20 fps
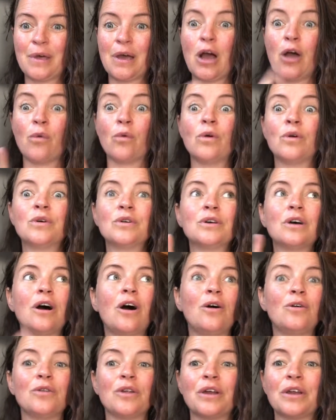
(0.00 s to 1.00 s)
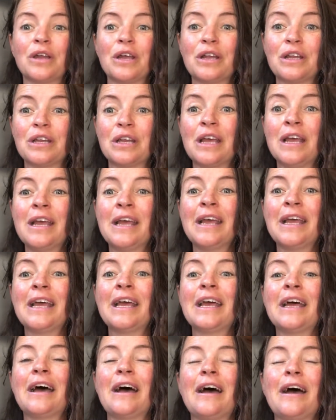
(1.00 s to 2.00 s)
Oh, hold on,
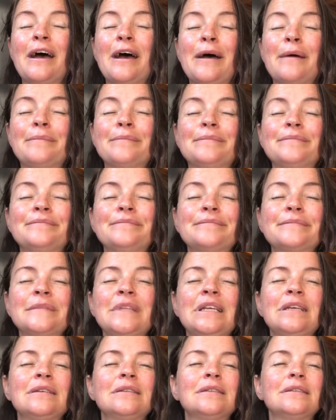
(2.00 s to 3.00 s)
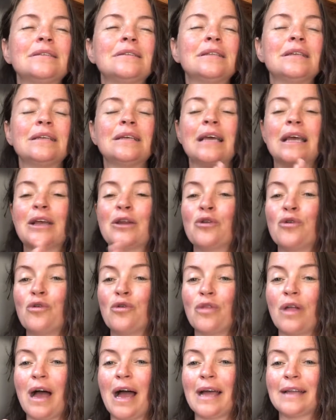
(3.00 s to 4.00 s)
and
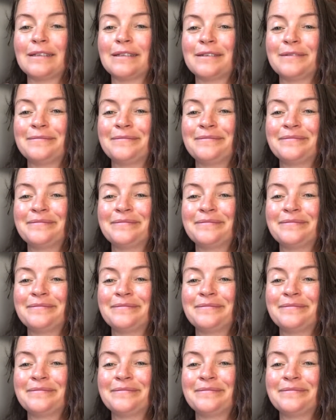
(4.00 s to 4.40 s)
ignore that.